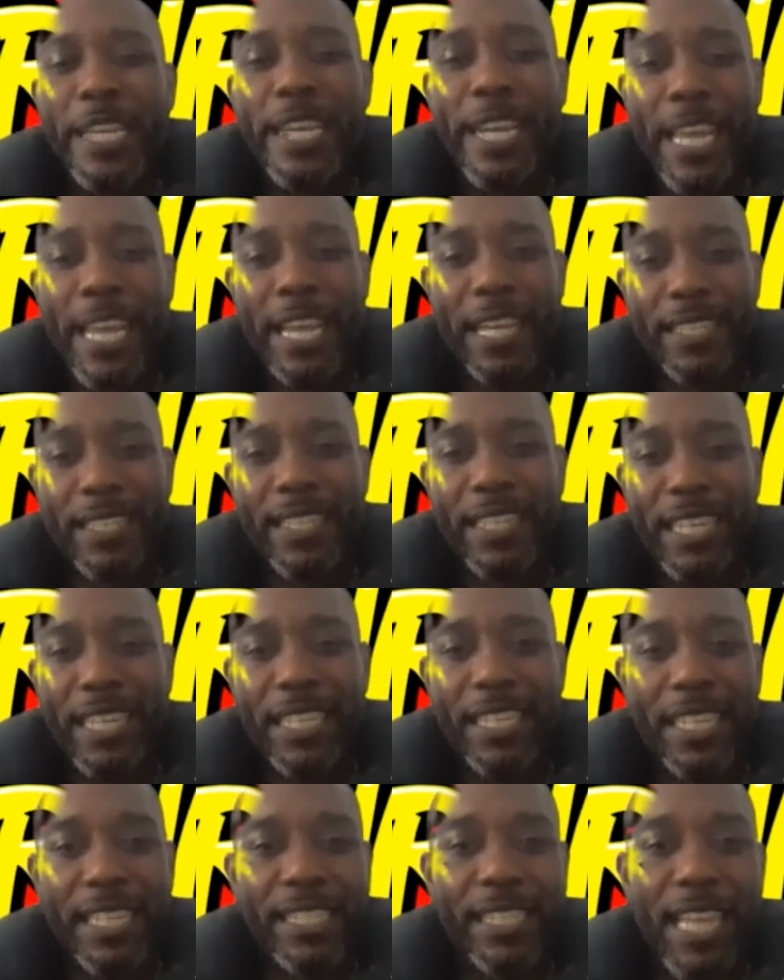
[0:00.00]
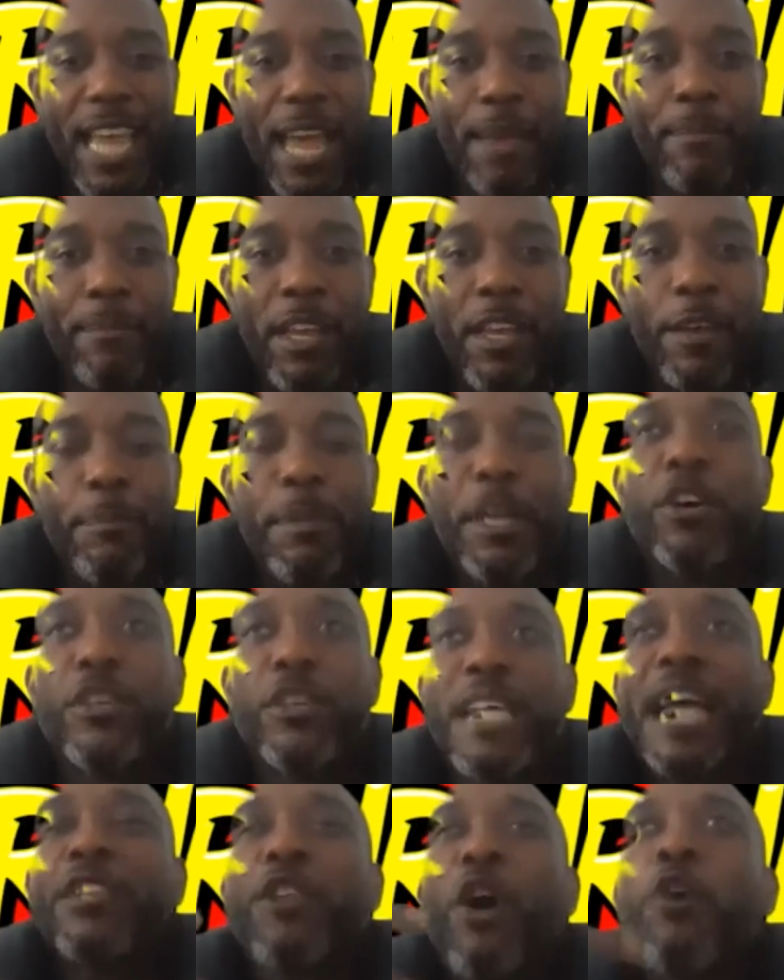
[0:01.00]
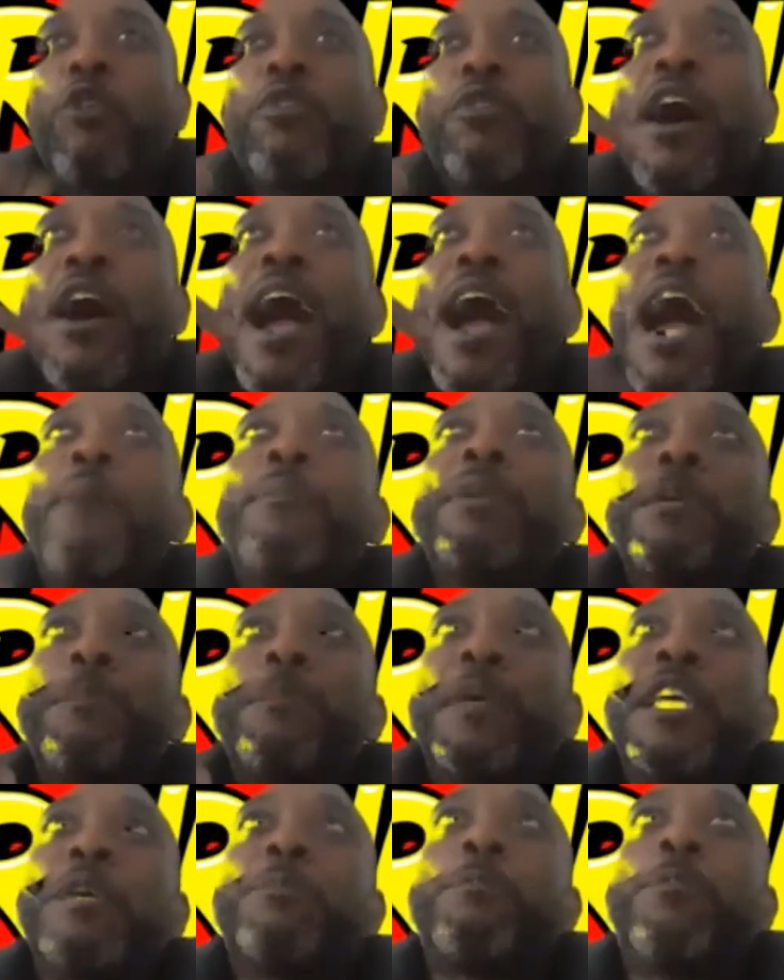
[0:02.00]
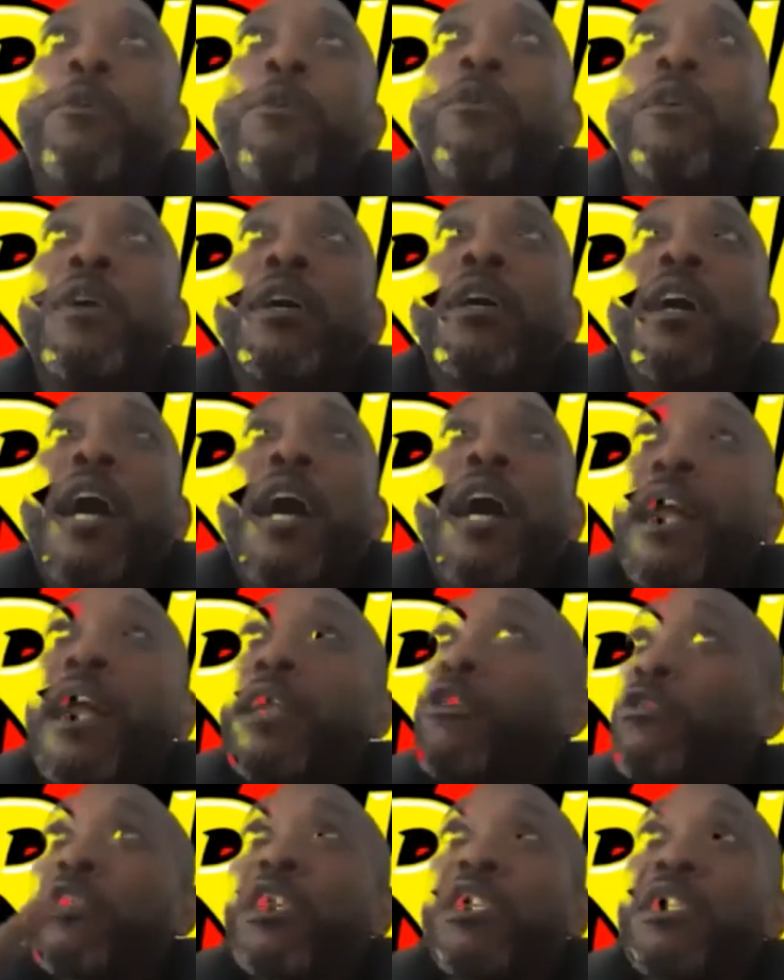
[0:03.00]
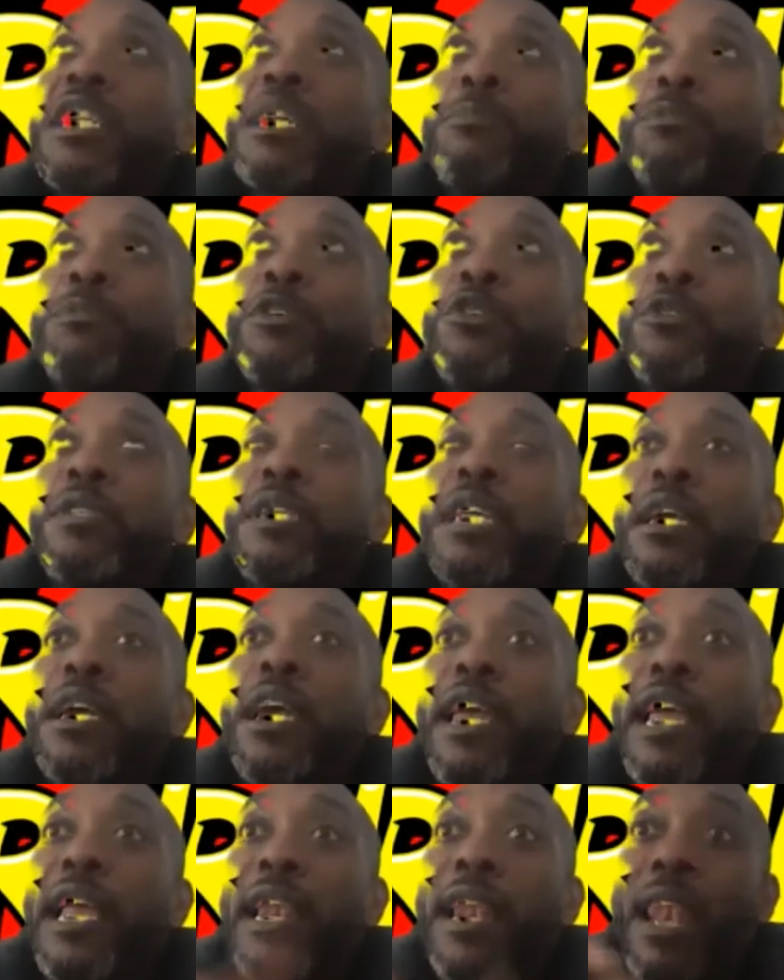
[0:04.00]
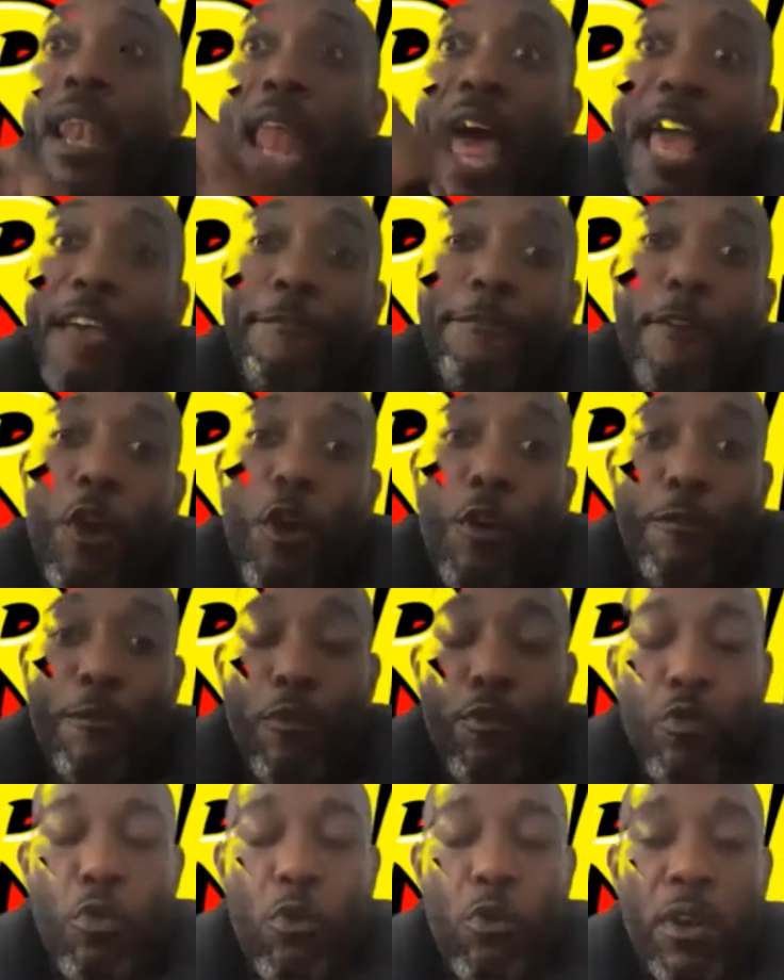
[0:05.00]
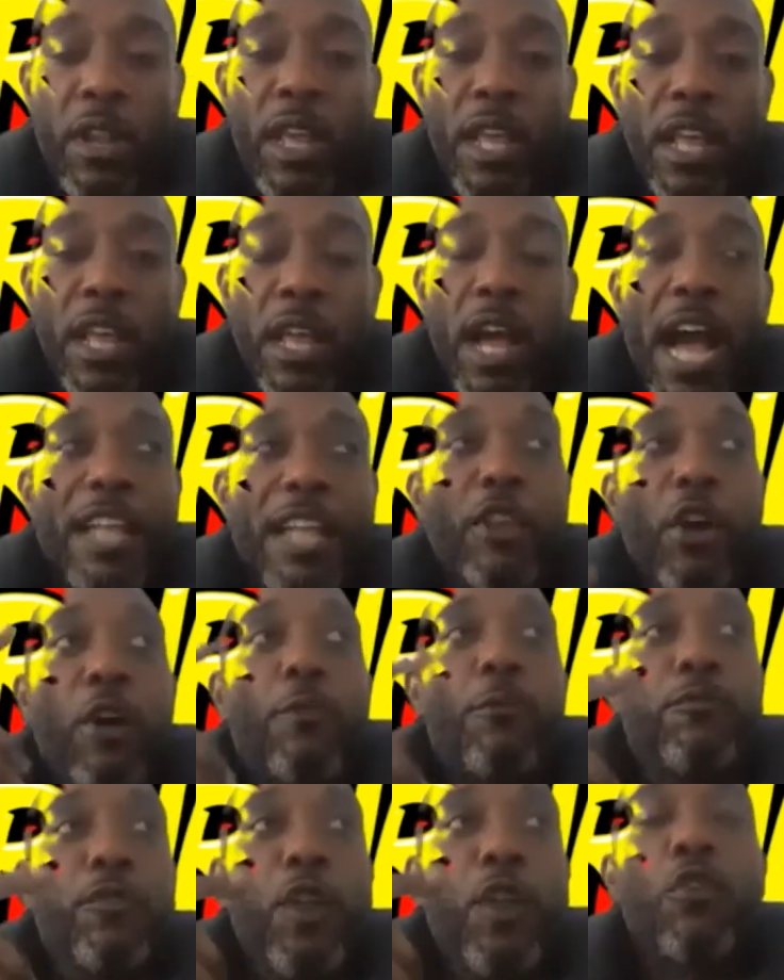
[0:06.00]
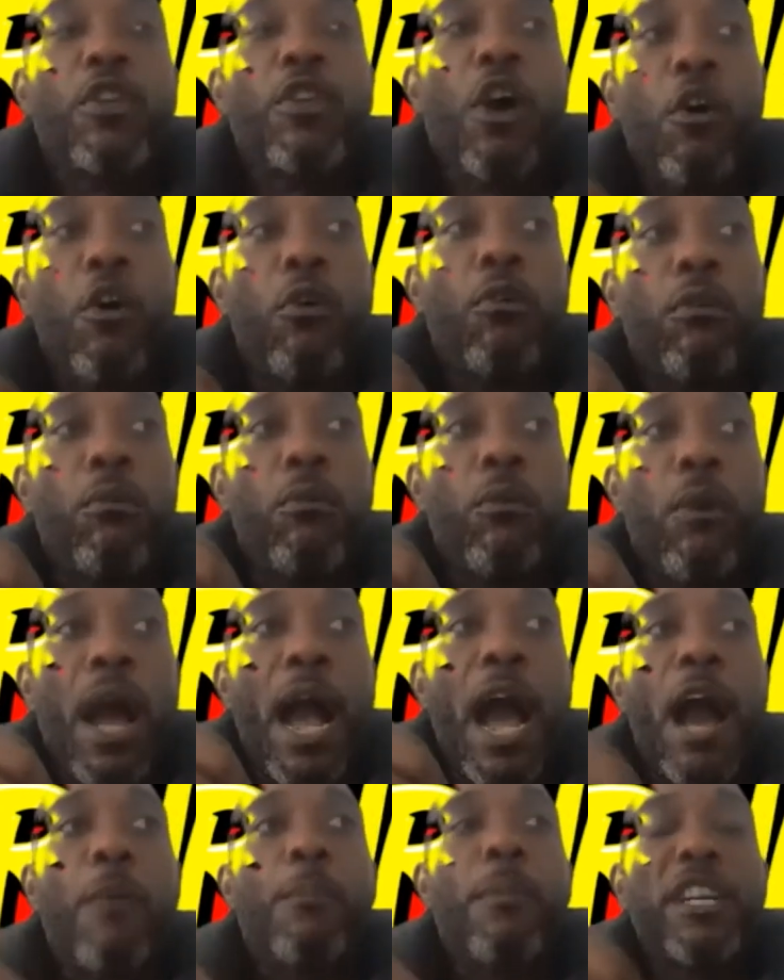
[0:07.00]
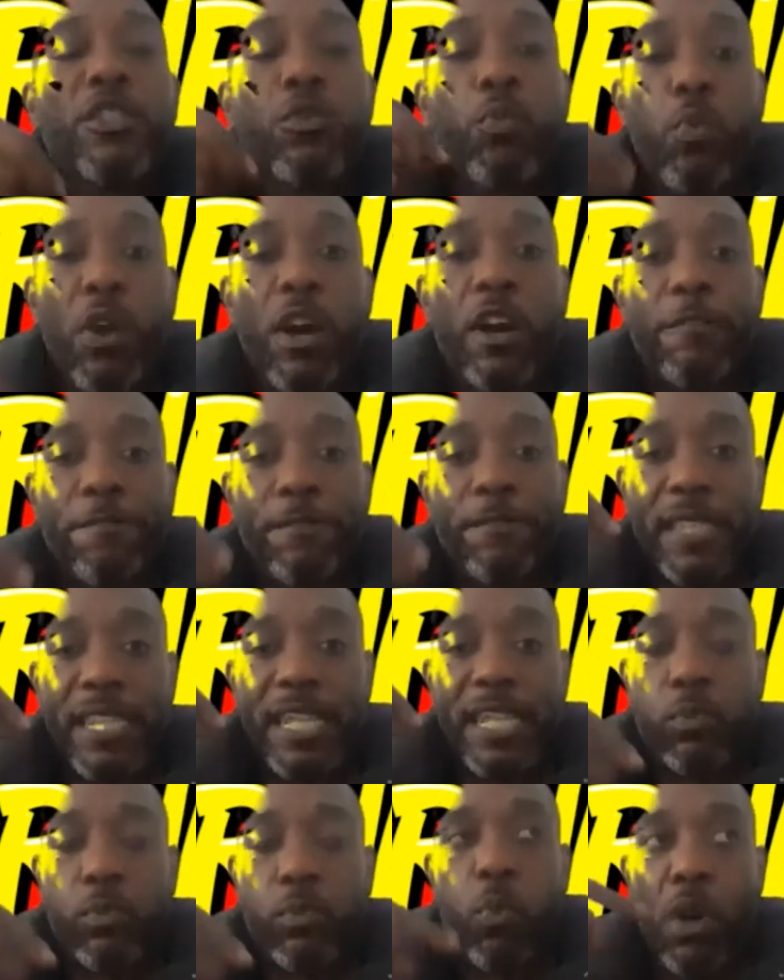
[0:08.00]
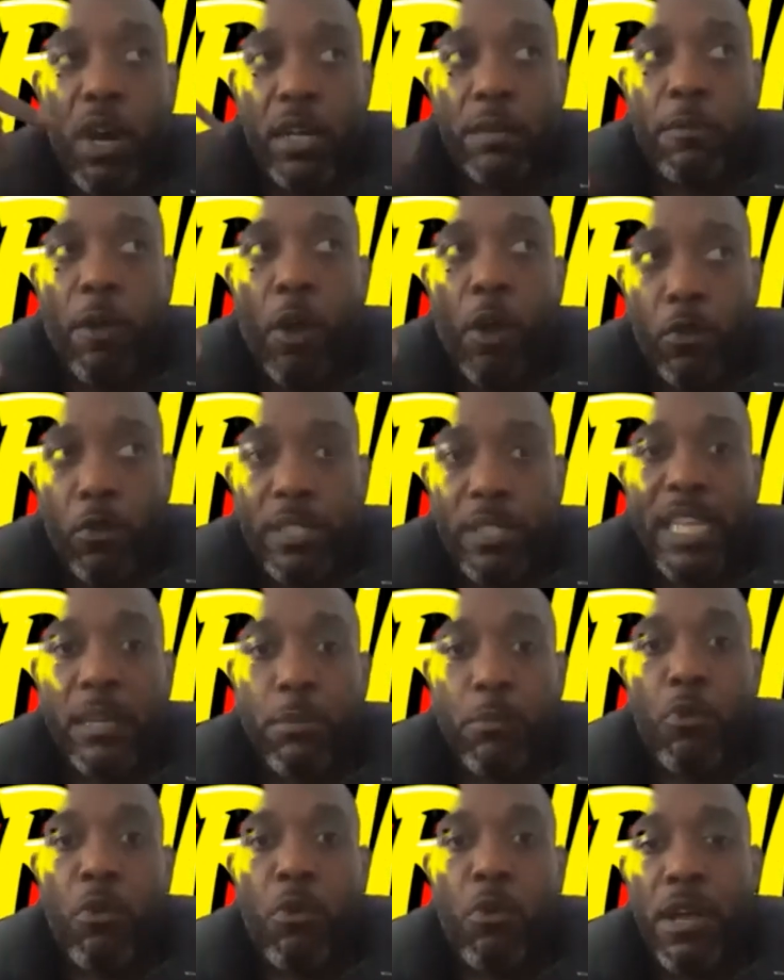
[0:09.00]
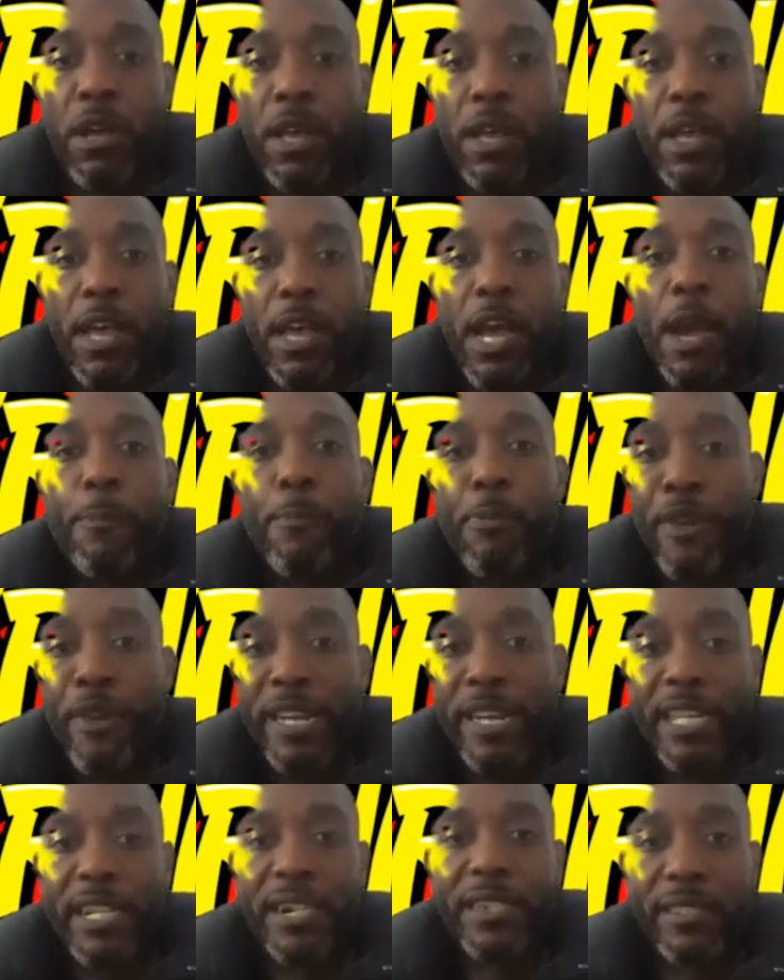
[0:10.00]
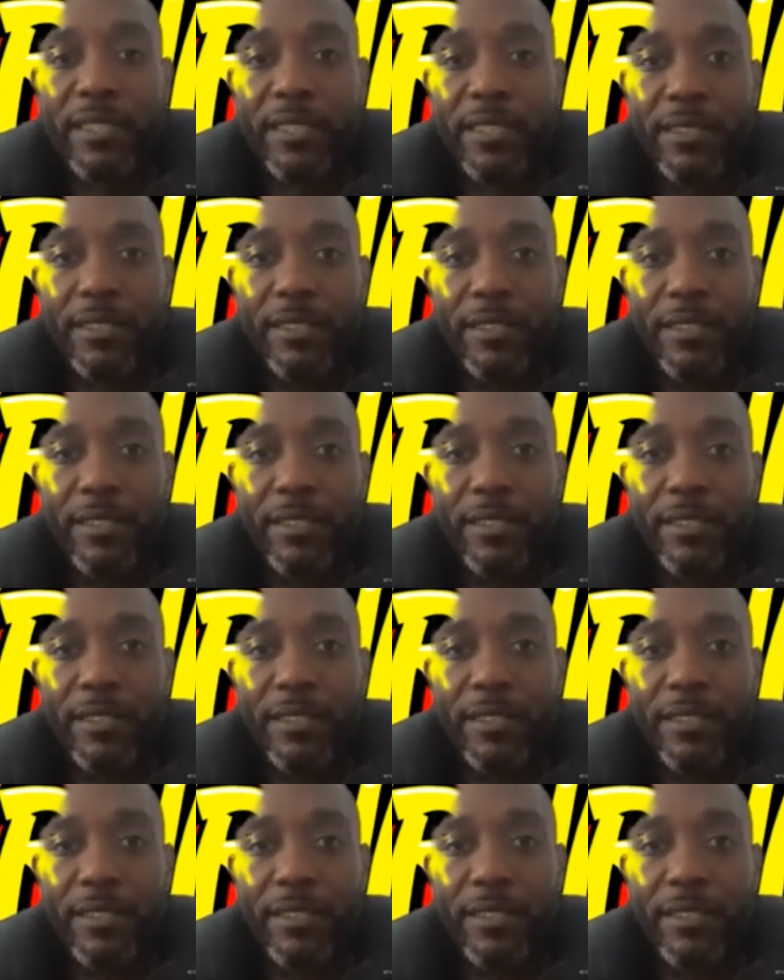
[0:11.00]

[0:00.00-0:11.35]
connects in this time because I don't know how many people, and not just in music, in life overall, I don't don't know how much worth this word holds anymore. Apprentice.